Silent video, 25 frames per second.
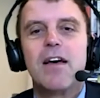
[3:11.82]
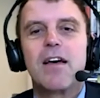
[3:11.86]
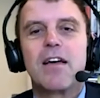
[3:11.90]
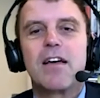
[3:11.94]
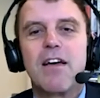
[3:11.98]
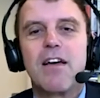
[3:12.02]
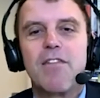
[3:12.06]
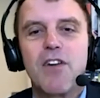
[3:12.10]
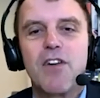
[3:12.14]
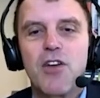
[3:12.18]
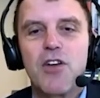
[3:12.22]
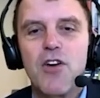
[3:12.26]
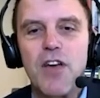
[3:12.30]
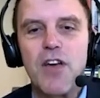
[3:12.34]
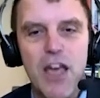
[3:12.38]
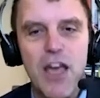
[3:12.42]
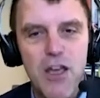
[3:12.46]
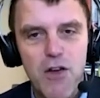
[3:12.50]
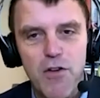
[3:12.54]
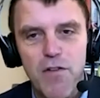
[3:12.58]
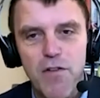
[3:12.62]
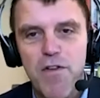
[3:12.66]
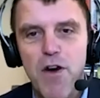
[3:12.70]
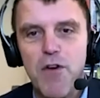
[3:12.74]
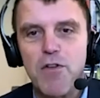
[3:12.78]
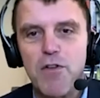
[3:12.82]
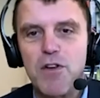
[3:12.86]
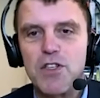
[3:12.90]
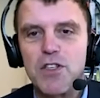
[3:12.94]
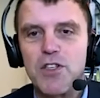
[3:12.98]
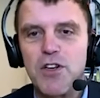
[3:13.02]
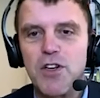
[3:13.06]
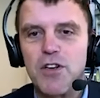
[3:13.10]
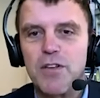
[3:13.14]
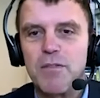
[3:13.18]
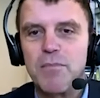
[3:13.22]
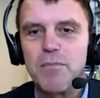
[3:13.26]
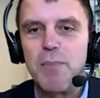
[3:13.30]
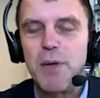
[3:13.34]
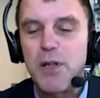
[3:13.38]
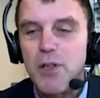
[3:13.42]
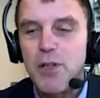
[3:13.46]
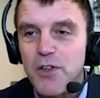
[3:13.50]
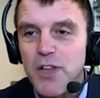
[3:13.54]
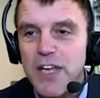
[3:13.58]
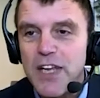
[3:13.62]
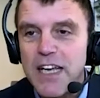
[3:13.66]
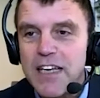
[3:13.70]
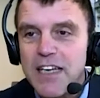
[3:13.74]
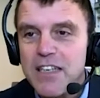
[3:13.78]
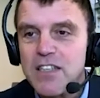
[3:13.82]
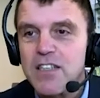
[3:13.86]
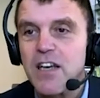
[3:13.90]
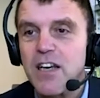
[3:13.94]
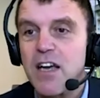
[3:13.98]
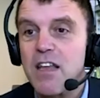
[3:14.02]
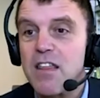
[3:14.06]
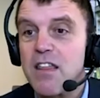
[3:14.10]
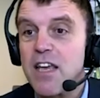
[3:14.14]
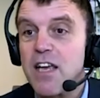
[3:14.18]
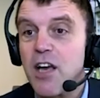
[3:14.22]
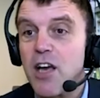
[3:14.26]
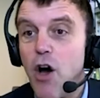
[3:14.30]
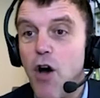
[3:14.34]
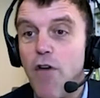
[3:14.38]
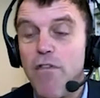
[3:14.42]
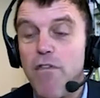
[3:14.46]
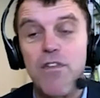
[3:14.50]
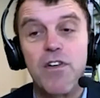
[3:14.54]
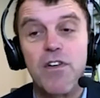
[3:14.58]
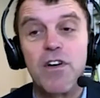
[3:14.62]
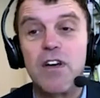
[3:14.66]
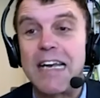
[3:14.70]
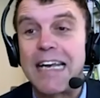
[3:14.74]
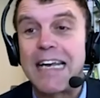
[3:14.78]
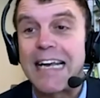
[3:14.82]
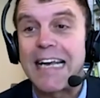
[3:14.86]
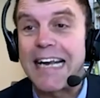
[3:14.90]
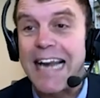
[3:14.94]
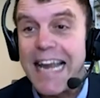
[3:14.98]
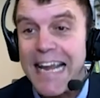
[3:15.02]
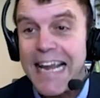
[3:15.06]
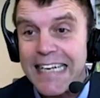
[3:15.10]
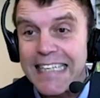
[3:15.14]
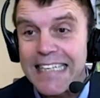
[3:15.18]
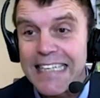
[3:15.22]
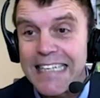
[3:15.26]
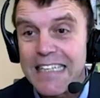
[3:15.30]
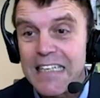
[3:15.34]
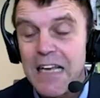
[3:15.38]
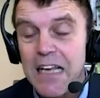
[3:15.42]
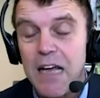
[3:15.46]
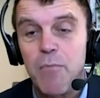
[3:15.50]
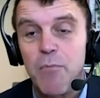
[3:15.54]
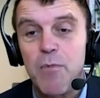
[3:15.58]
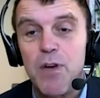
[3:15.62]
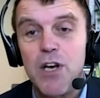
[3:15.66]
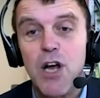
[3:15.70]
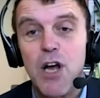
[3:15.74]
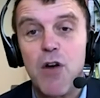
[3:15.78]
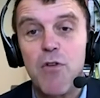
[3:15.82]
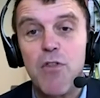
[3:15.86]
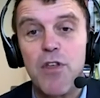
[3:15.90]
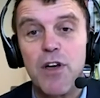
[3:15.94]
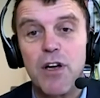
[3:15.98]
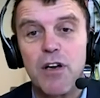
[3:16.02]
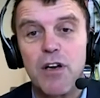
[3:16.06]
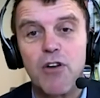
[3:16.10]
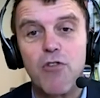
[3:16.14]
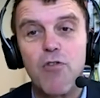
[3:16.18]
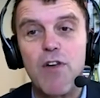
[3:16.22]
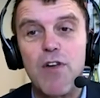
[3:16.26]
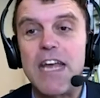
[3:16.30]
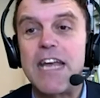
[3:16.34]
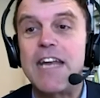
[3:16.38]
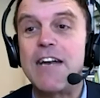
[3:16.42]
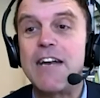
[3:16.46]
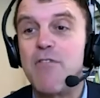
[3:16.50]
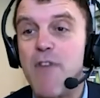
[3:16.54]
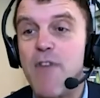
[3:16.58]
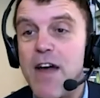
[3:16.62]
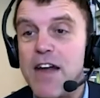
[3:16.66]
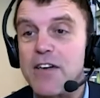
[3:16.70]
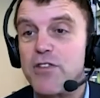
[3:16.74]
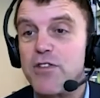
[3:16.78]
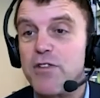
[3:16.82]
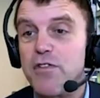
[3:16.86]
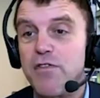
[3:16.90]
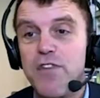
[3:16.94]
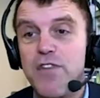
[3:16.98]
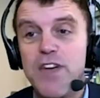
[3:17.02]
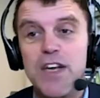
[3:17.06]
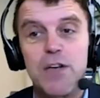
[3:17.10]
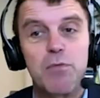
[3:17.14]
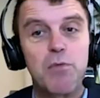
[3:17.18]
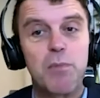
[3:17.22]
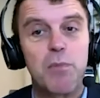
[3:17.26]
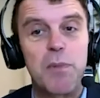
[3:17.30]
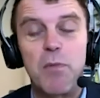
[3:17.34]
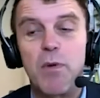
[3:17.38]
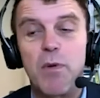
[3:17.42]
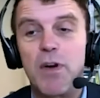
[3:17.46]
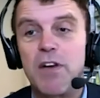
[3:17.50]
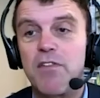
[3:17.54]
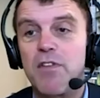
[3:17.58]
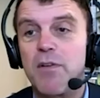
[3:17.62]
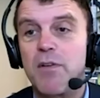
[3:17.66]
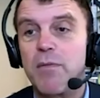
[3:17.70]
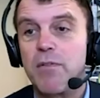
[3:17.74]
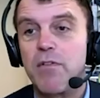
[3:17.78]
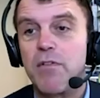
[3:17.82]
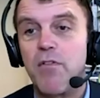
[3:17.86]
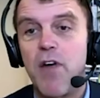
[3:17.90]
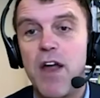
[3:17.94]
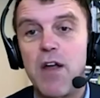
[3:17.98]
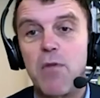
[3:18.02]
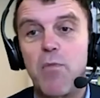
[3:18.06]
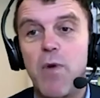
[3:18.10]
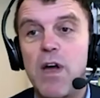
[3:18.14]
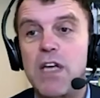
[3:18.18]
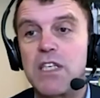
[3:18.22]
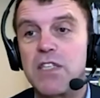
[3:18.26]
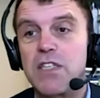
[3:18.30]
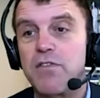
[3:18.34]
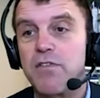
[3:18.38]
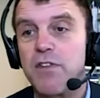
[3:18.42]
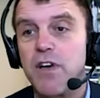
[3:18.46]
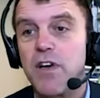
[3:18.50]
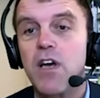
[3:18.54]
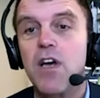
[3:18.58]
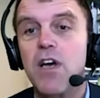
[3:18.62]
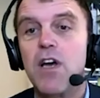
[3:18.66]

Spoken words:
Governor Koike, your focus on buildings, I think often neglected, and we know that green retrofit will be one of the great ways of